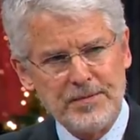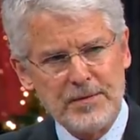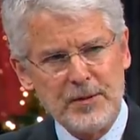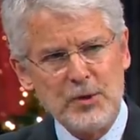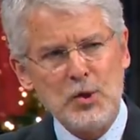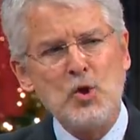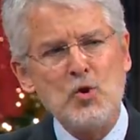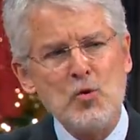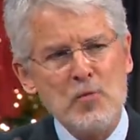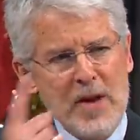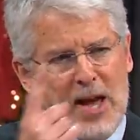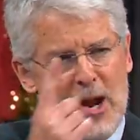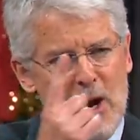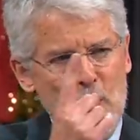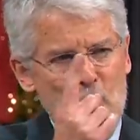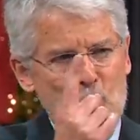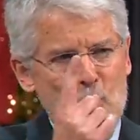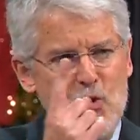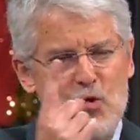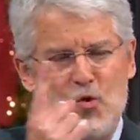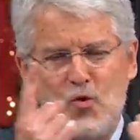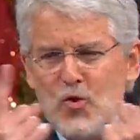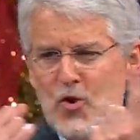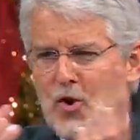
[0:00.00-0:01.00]
Numero
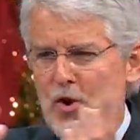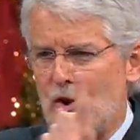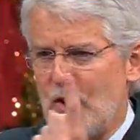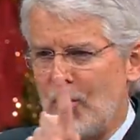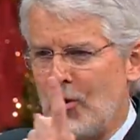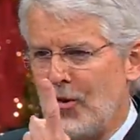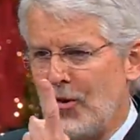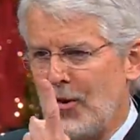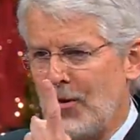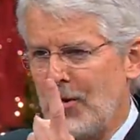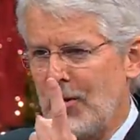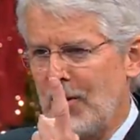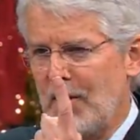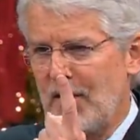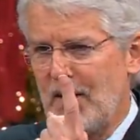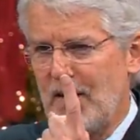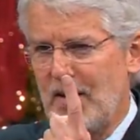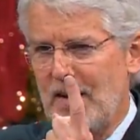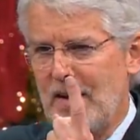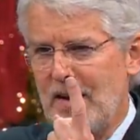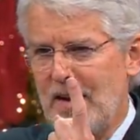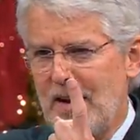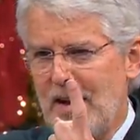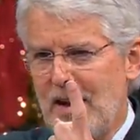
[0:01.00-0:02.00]
uno,
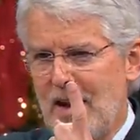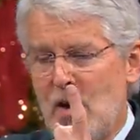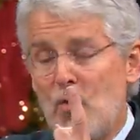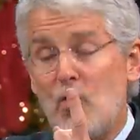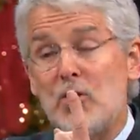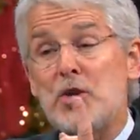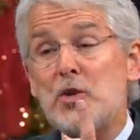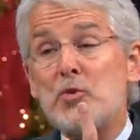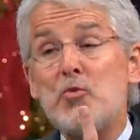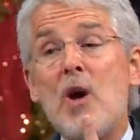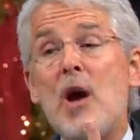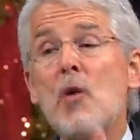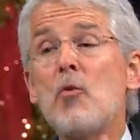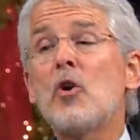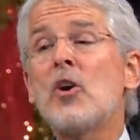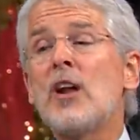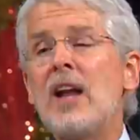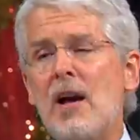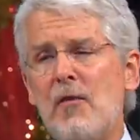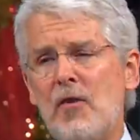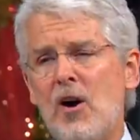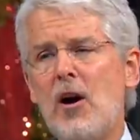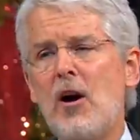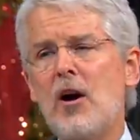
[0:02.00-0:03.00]
which is why we're going
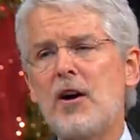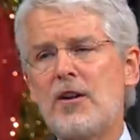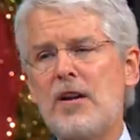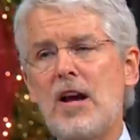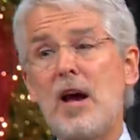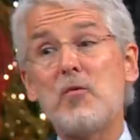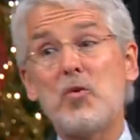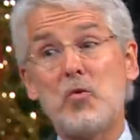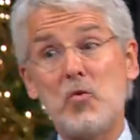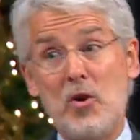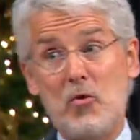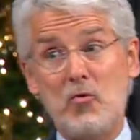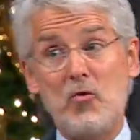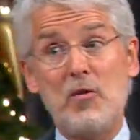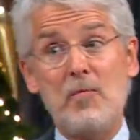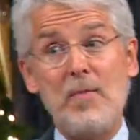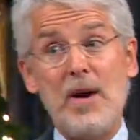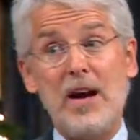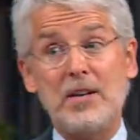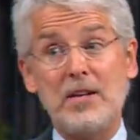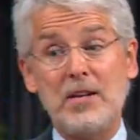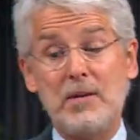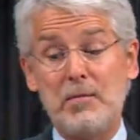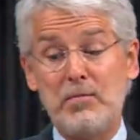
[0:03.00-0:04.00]
to have a hard time with what we're
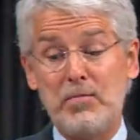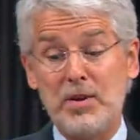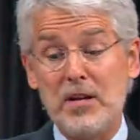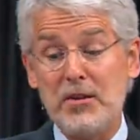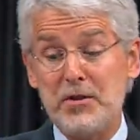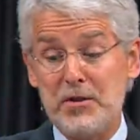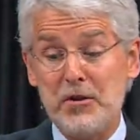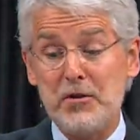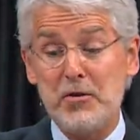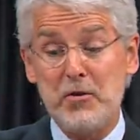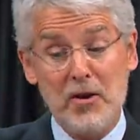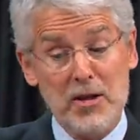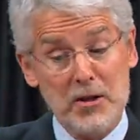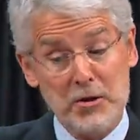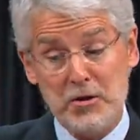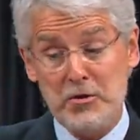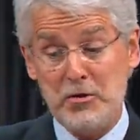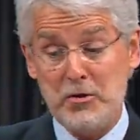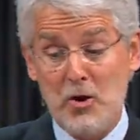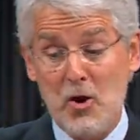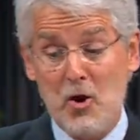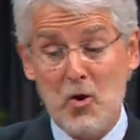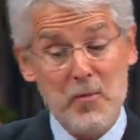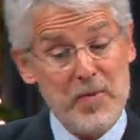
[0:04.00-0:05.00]
about to plunge into. I
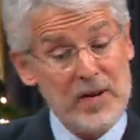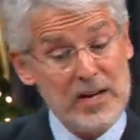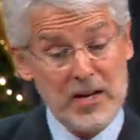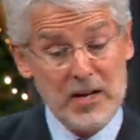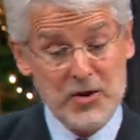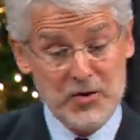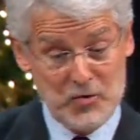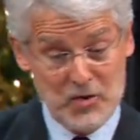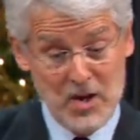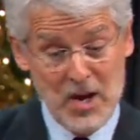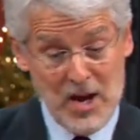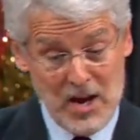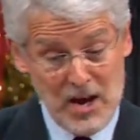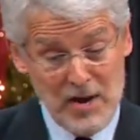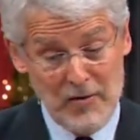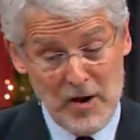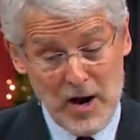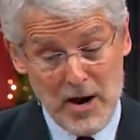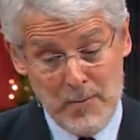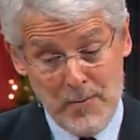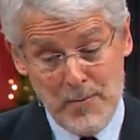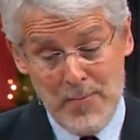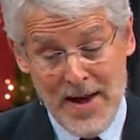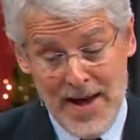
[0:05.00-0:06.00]
just know because of
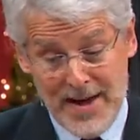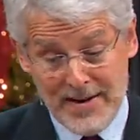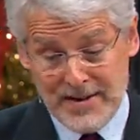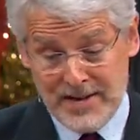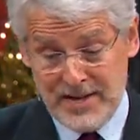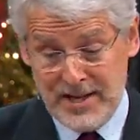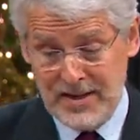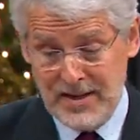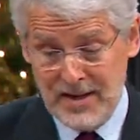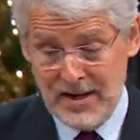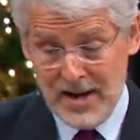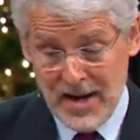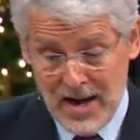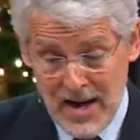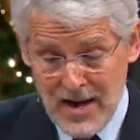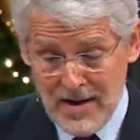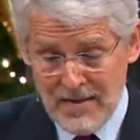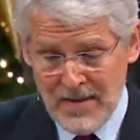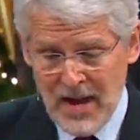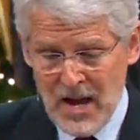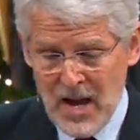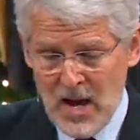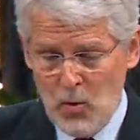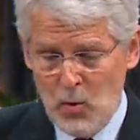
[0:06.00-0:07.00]
our bent, huh?
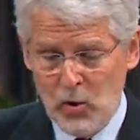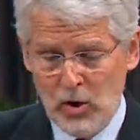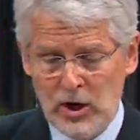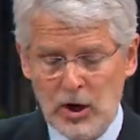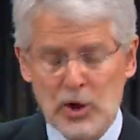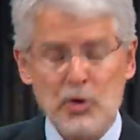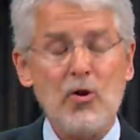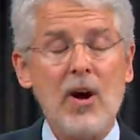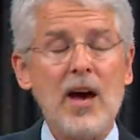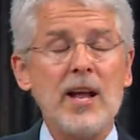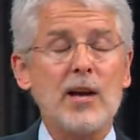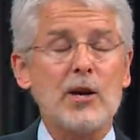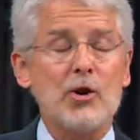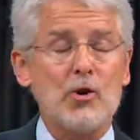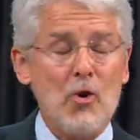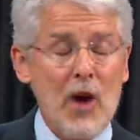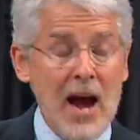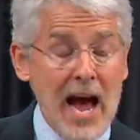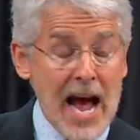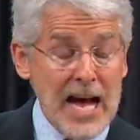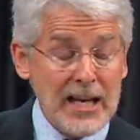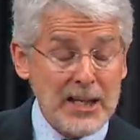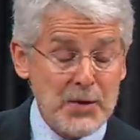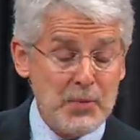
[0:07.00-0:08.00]
We're going to try to
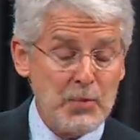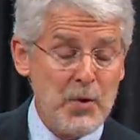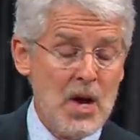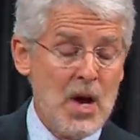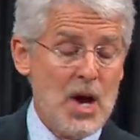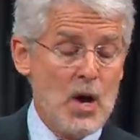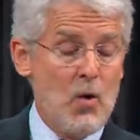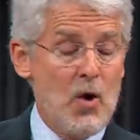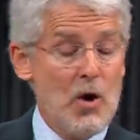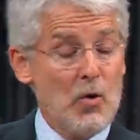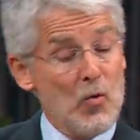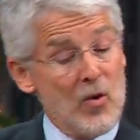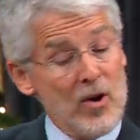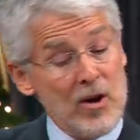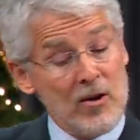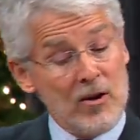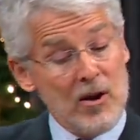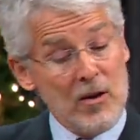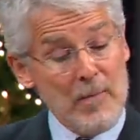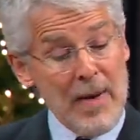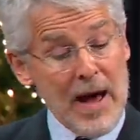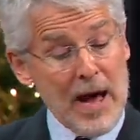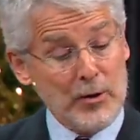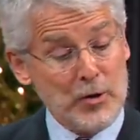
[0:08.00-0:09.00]
grasp what we are
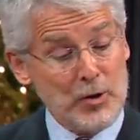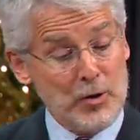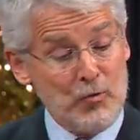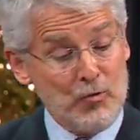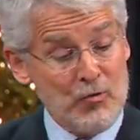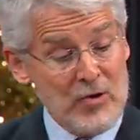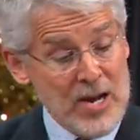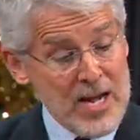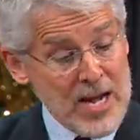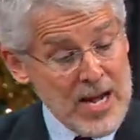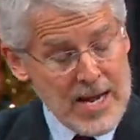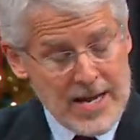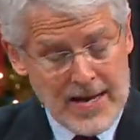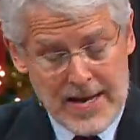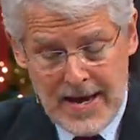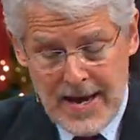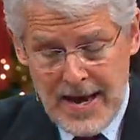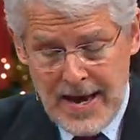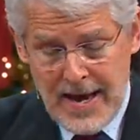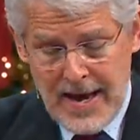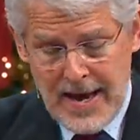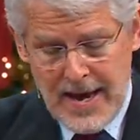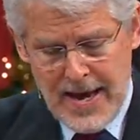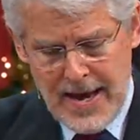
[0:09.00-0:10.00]
about to read.
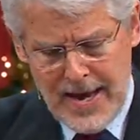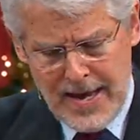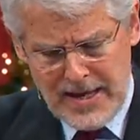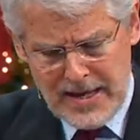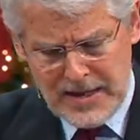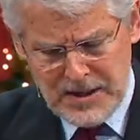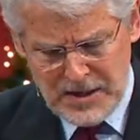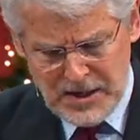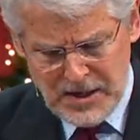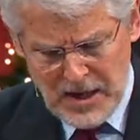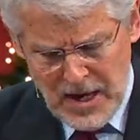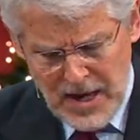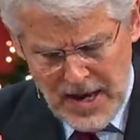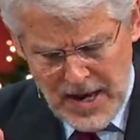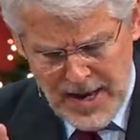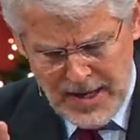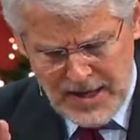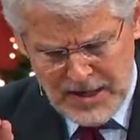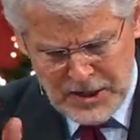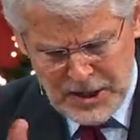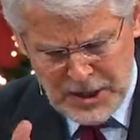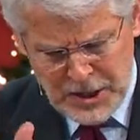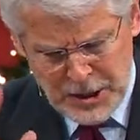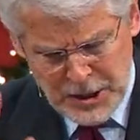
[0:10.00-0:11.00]
It
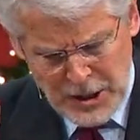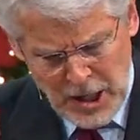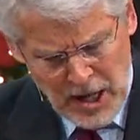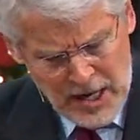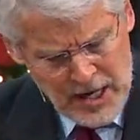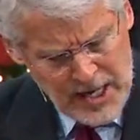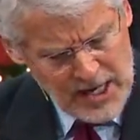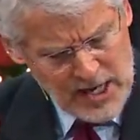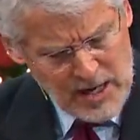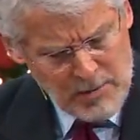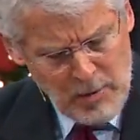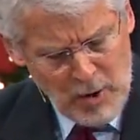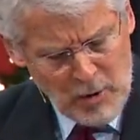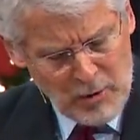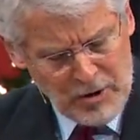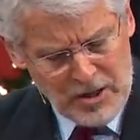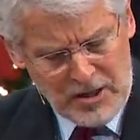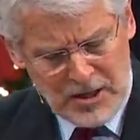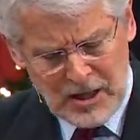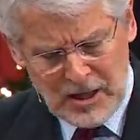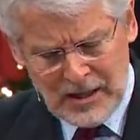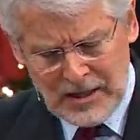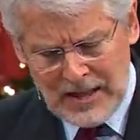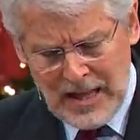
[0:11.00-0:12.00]
is stunning in both
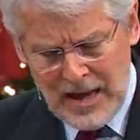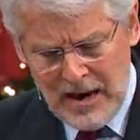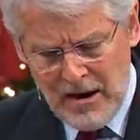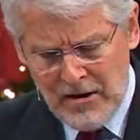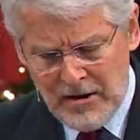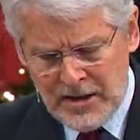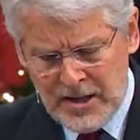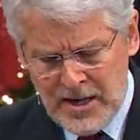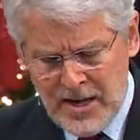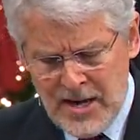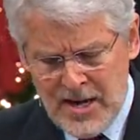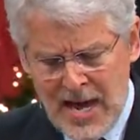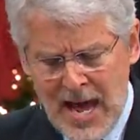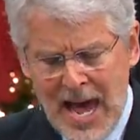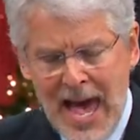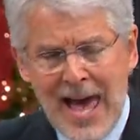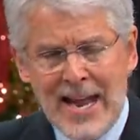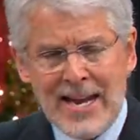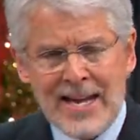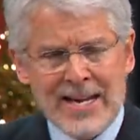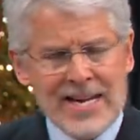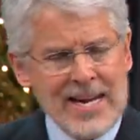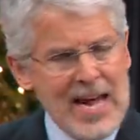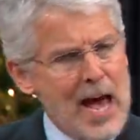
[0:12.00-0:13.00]
its clarity
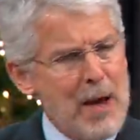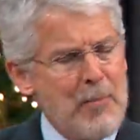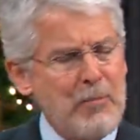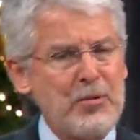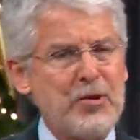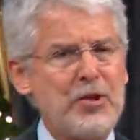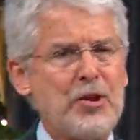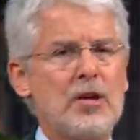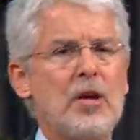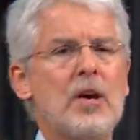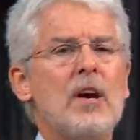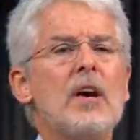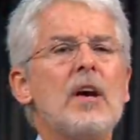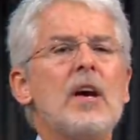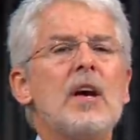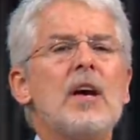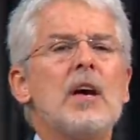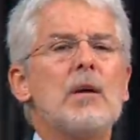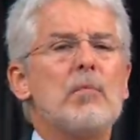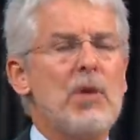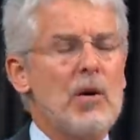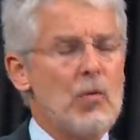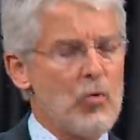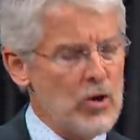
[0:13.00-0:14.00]
and depth,
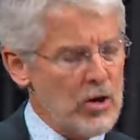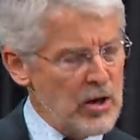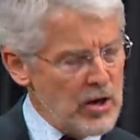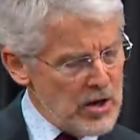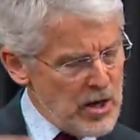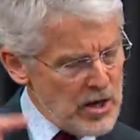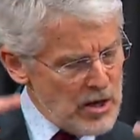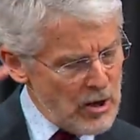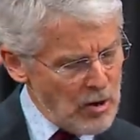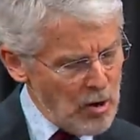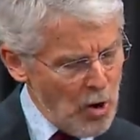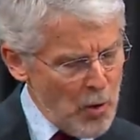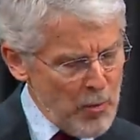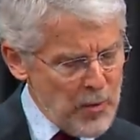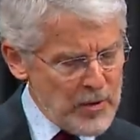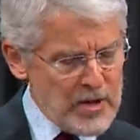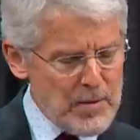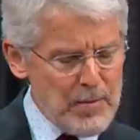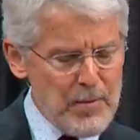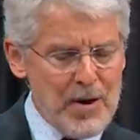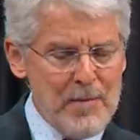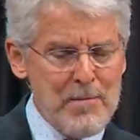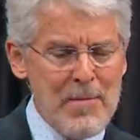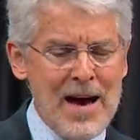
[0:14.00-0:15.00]
but we're going to need to open
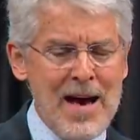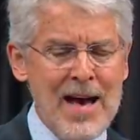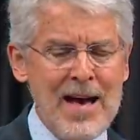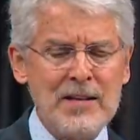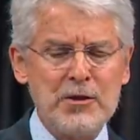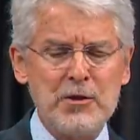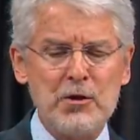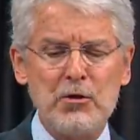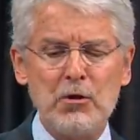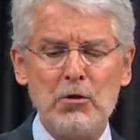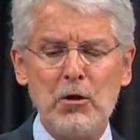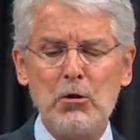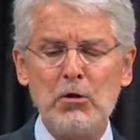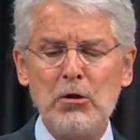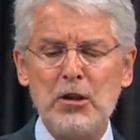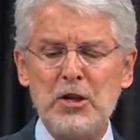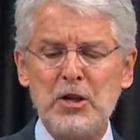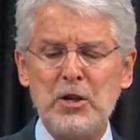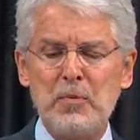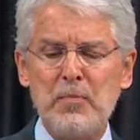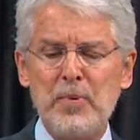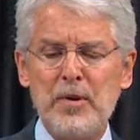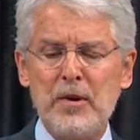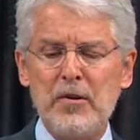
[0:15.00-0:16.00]
up our minds to the Holy
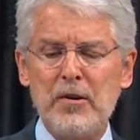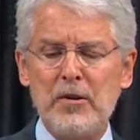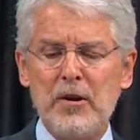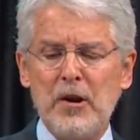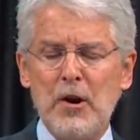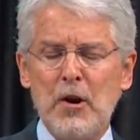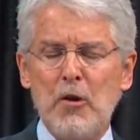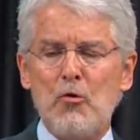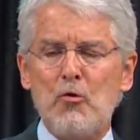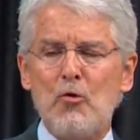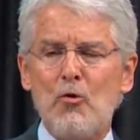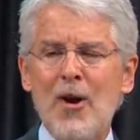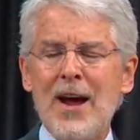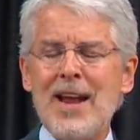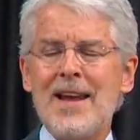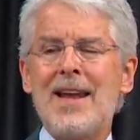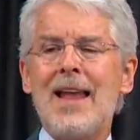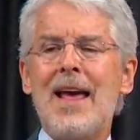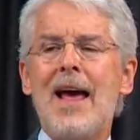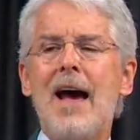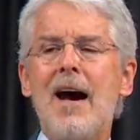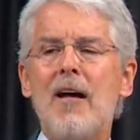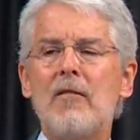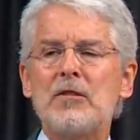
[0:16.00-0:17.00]
Spirit right
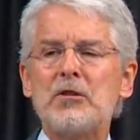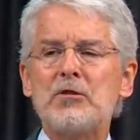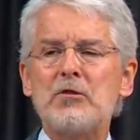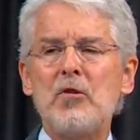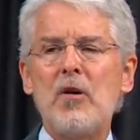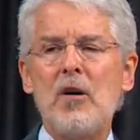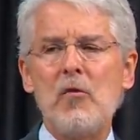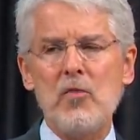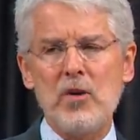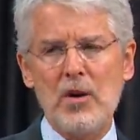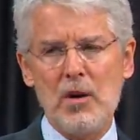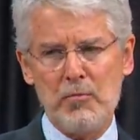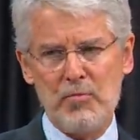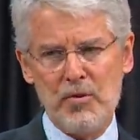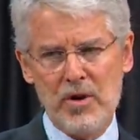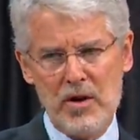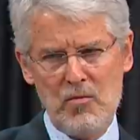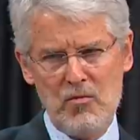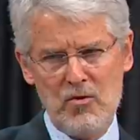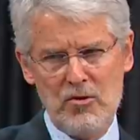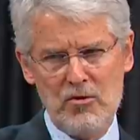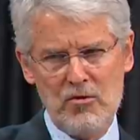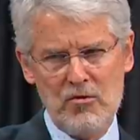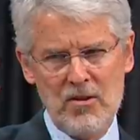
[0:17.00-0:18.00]
now. And so I want to pray
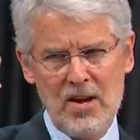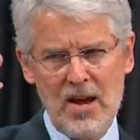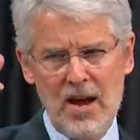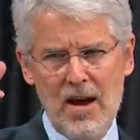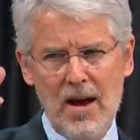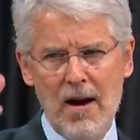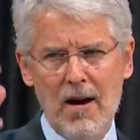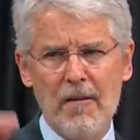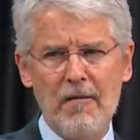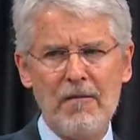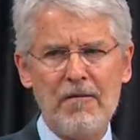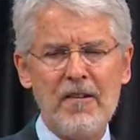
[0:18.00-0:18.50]
with you now.